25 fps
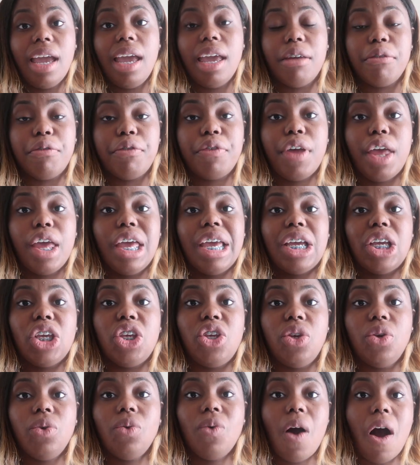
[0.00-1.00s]
if
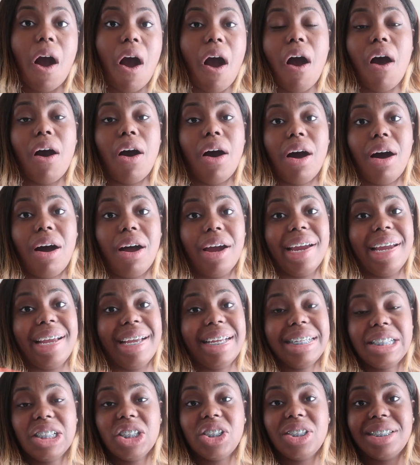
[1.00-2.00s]
you all are
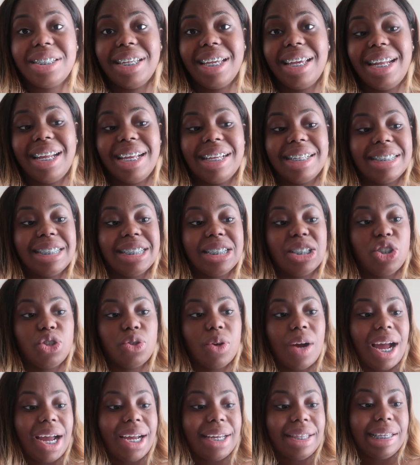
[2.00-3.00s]
interested into
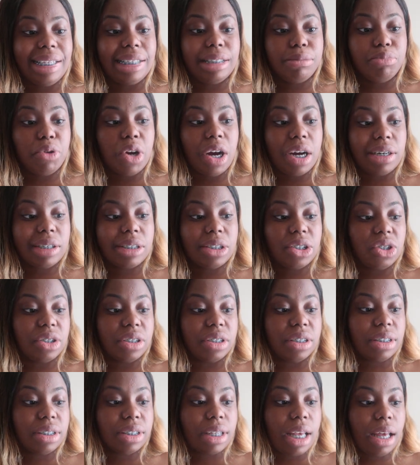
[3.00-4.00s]
trying these products
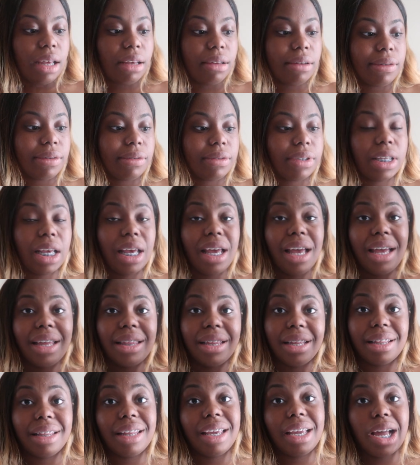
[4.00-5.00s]
yourselves
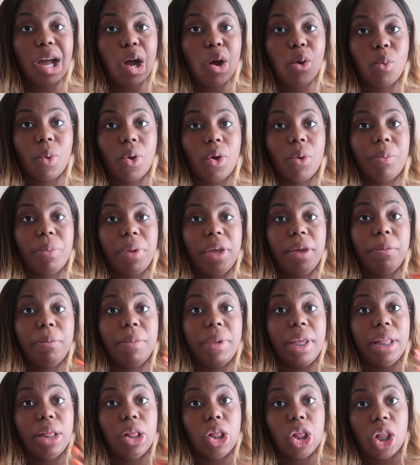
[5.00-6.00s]
the link will be
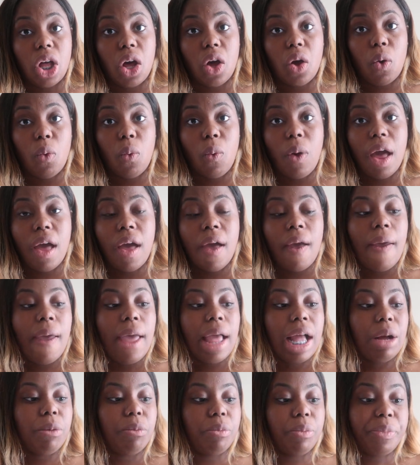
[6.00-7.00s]
below
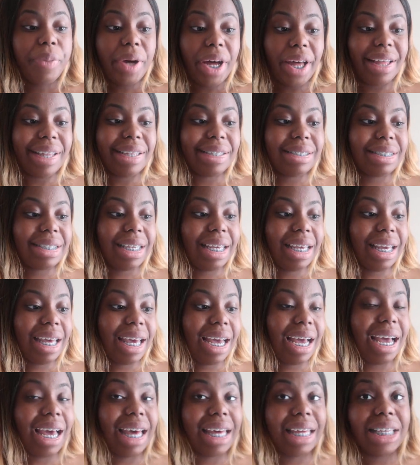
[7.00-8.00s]
but
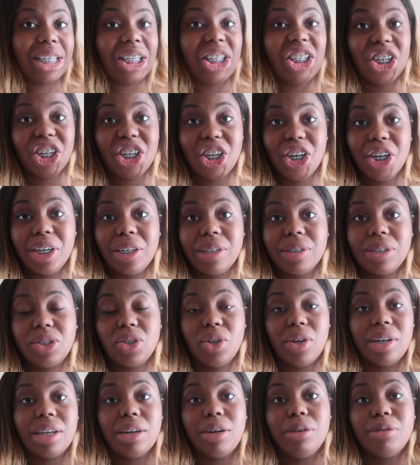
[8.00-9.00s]
your girl is
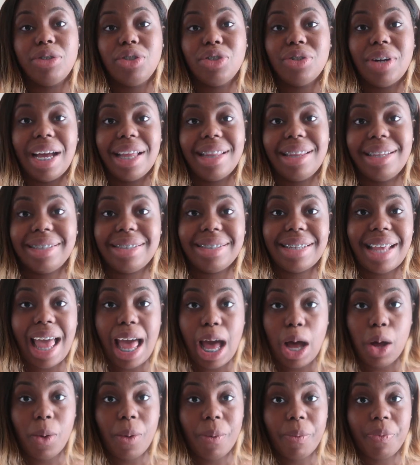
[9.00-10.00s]
gonna go try this
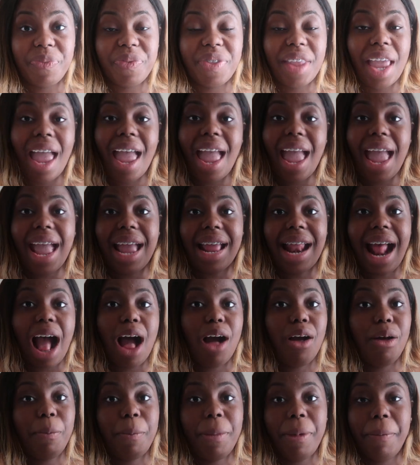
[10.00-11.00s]
out and
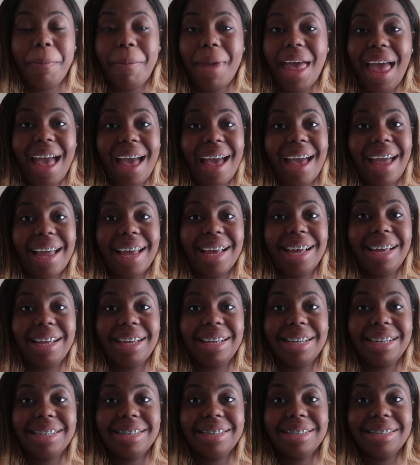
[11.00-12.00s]
i'll be back
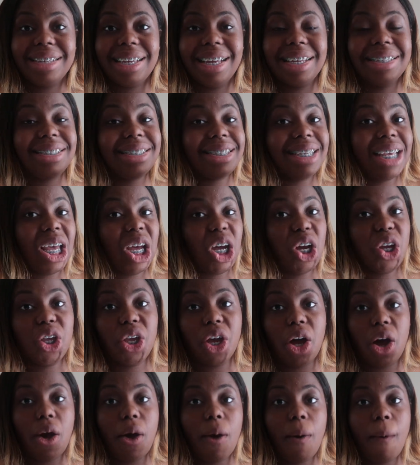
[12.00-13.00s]
and tell
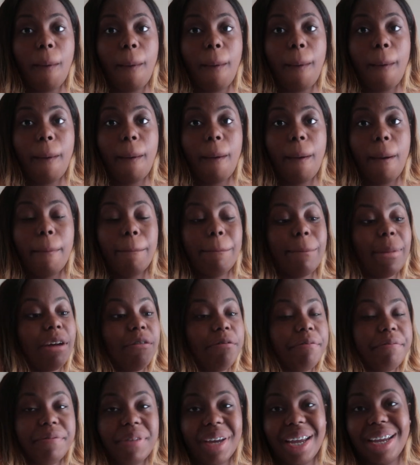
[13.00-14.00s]
y'all my
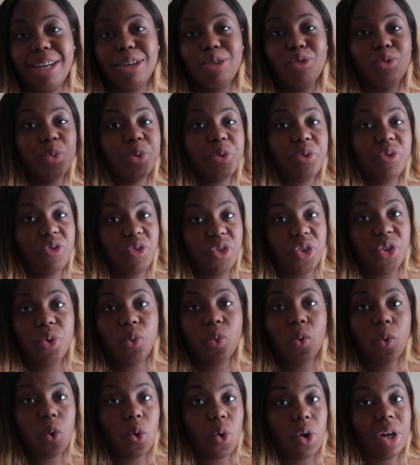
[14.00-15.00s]
final
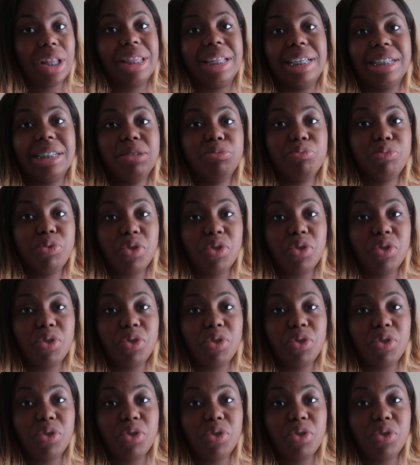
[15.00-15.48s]
review on this